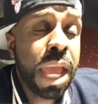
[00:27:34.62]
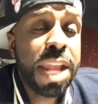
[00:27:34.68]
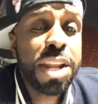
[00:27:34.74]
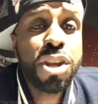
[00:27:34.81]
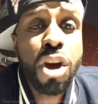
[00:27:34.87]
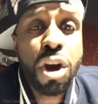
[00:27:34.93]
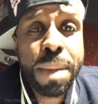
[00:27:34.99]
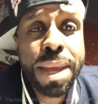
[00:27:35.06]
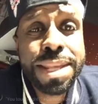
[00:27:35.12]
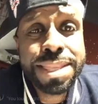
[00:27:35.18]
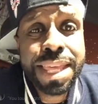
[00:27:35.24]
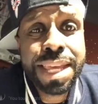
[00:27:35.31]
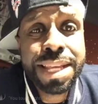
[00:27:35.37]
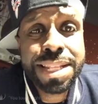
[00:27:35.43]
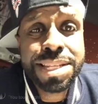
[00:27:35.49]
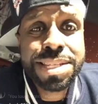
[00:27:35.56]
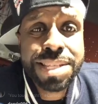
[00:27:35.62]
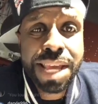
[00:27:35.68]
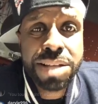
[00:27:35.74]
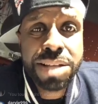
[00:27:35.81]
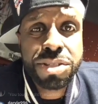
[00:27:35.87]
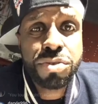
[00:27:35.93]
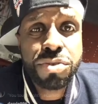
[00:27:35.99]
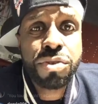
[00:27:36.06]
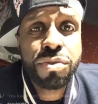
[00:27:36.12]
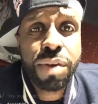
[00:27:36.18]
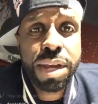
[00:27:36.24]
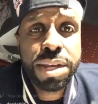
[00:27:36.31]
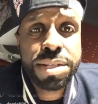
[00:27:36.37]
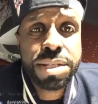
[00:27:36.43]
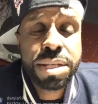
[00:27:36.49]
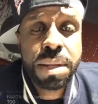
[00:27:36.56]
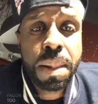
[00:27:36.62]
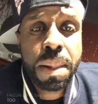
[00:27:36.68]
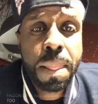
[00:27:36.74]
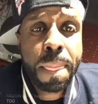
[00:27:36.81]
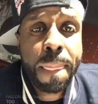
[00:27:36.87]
And y'all may think this sounds a little crazy.